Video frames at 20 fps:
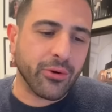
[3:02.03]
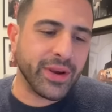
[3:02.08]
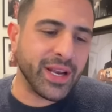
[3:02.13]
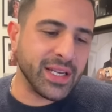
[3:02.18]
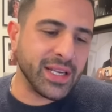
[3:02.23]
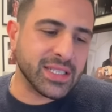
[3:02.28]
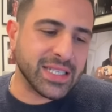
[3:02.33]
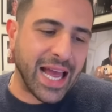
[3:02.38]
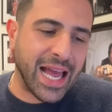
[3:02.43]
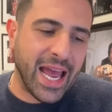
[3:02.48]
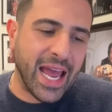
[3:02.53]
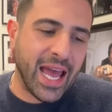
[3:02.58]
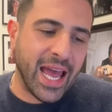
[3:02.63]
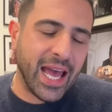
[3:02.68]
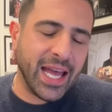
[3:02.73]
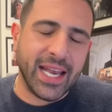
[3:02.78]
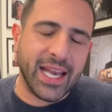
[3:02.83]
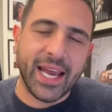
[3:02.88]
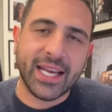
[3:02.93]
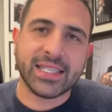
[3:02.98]
is
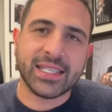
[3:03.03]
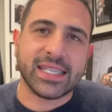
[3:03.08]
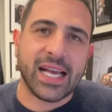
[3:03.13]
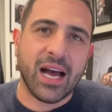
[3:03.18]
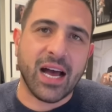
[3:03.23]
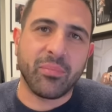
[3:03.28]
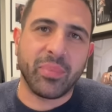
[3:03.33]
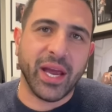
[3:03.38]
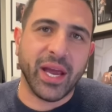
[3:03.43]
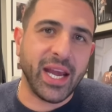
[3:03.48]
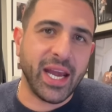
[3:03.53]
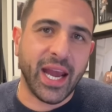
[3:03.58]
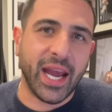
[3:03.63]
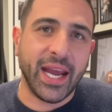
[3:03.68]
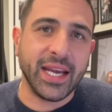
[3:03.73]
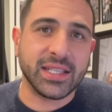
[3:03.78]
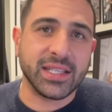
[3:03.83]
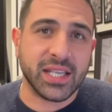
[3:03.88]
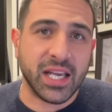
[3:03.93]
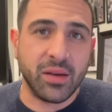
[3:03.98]
an XRP
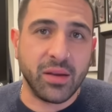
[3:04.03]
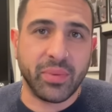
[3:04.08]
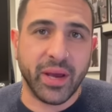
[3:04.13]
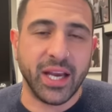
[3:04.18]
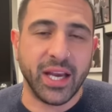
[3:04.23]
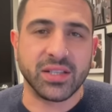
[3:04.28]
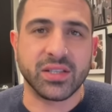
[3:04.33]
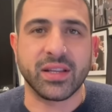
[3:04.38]
ETP,